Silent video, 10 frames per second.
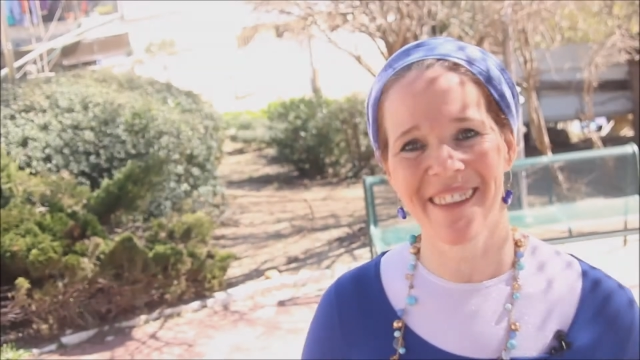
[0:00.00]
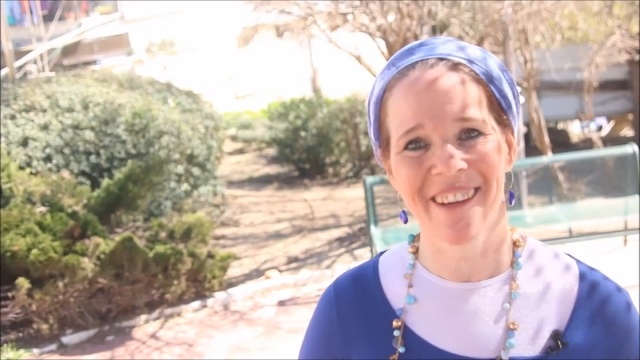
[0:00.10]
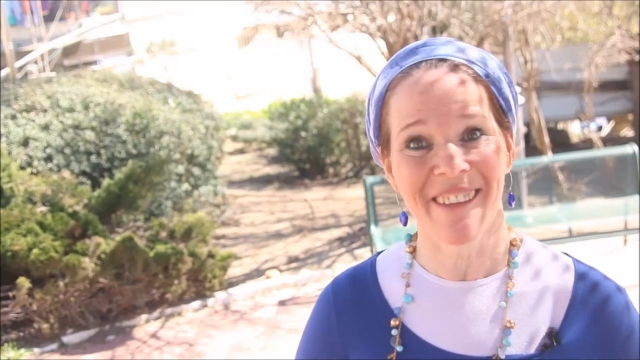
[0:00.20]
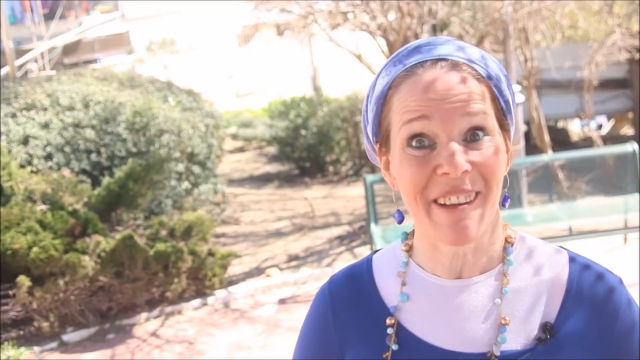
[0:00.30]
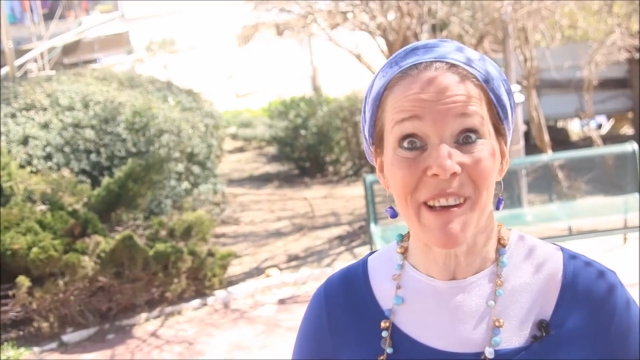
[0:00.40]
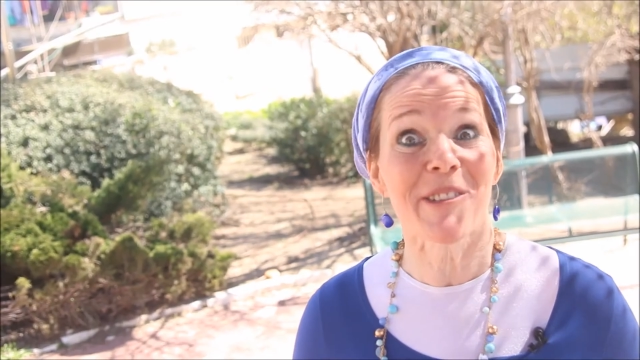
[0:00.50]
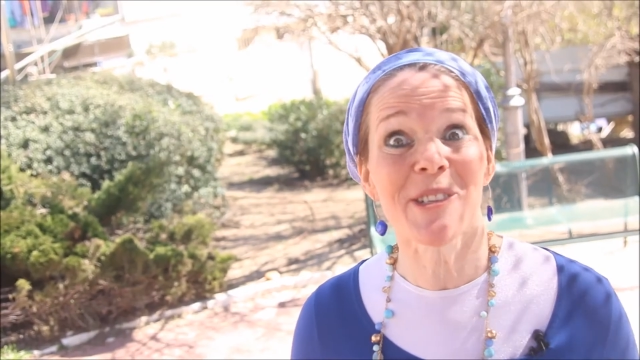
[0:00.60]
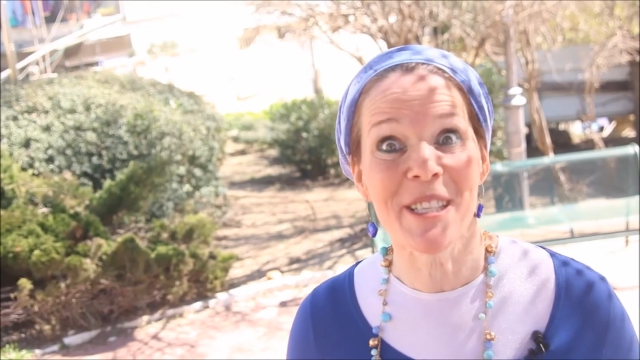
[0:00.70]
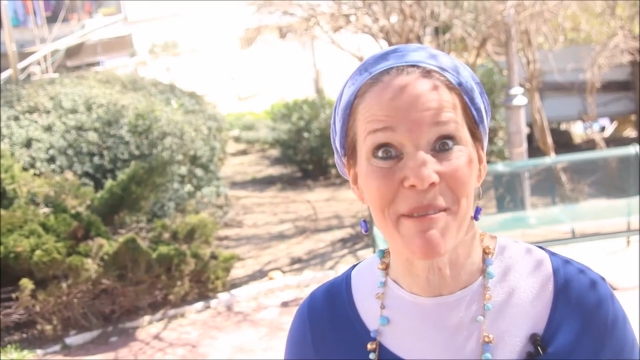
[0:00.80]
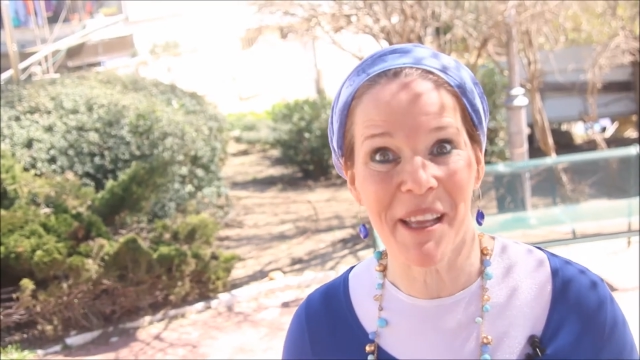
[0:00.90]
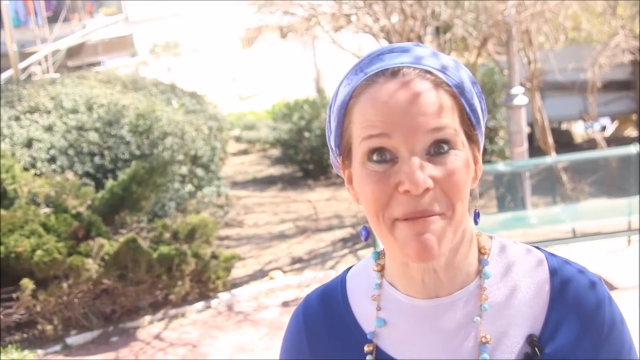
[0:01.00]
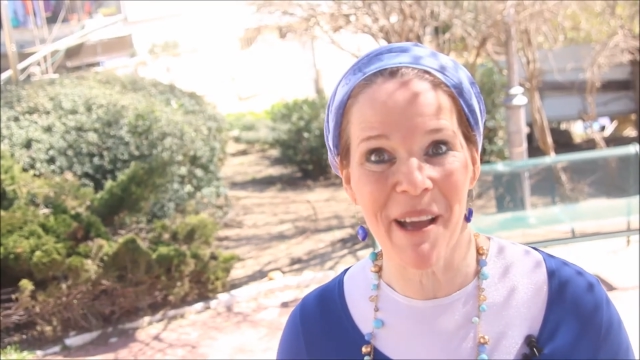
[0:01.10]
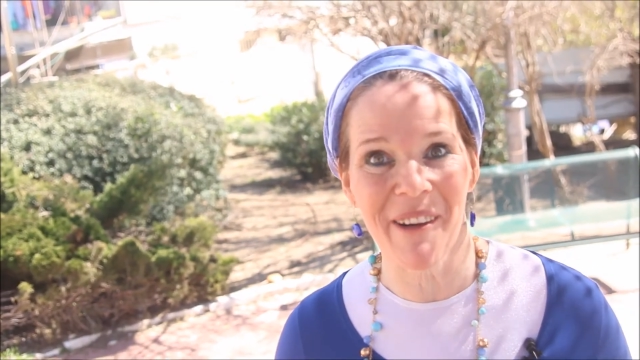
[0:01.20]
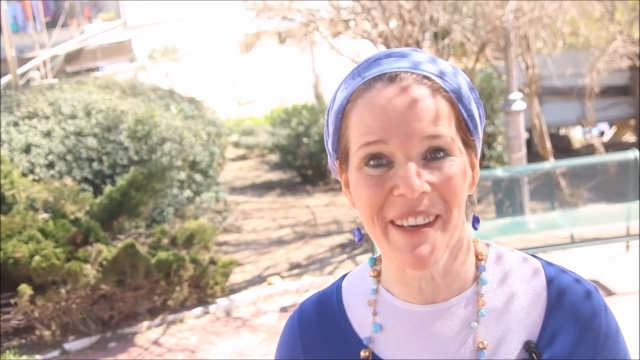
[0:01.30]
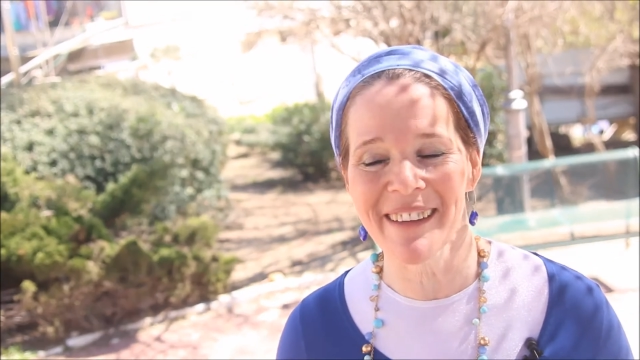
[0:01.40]
They're going to do something
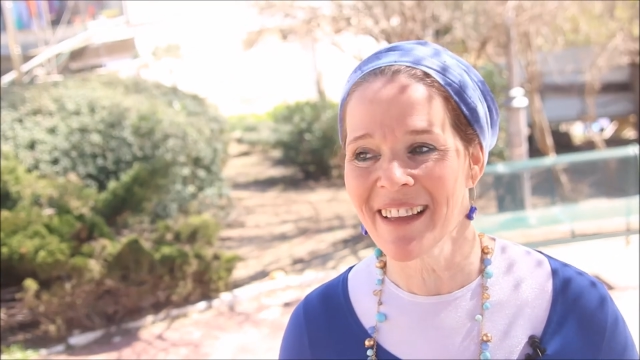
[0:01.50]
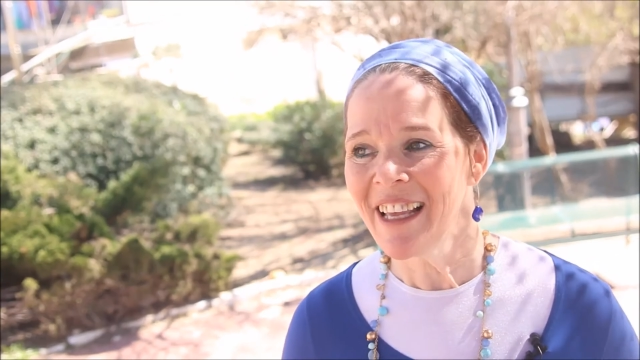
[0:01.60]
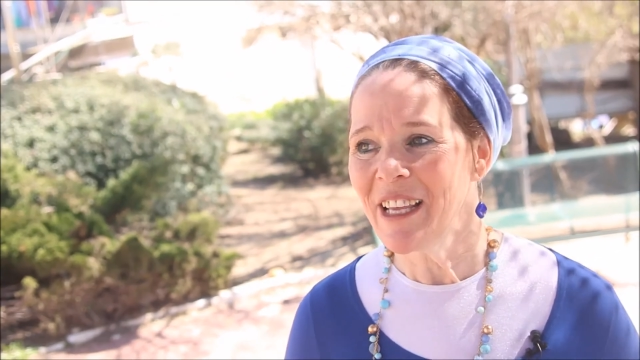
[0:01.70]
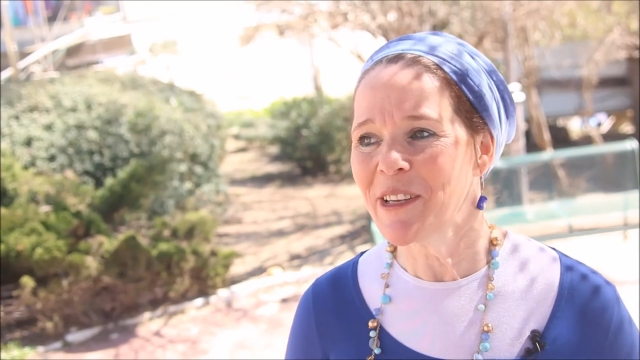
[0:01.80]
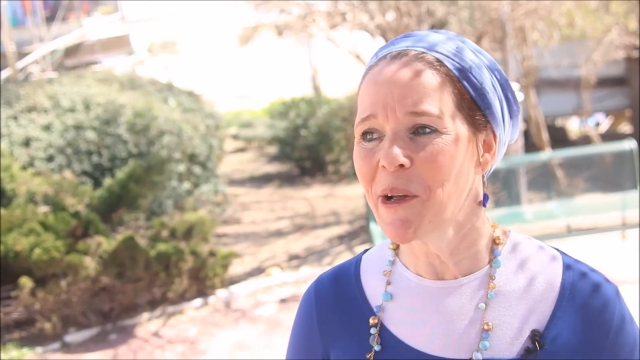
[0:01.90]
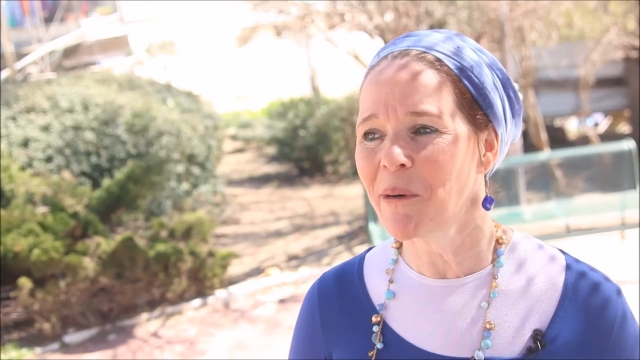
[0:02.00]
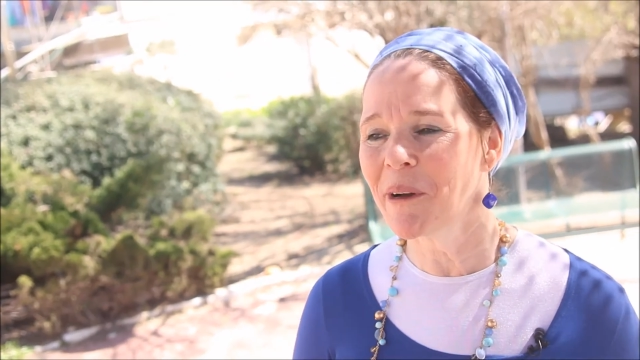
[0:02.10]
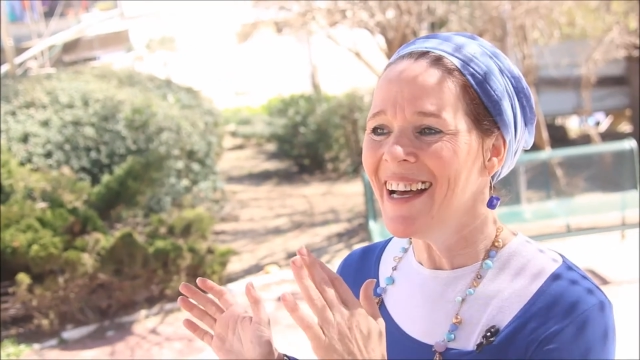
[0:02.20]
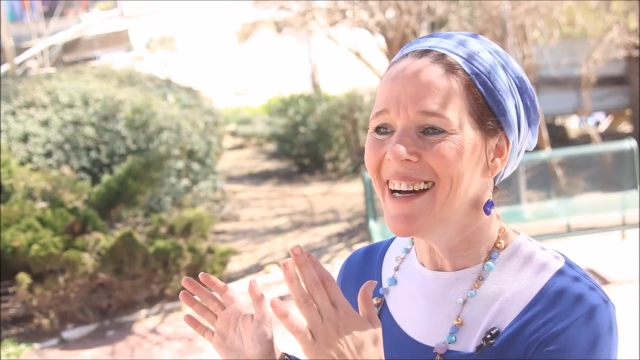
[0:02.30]
about it. You know,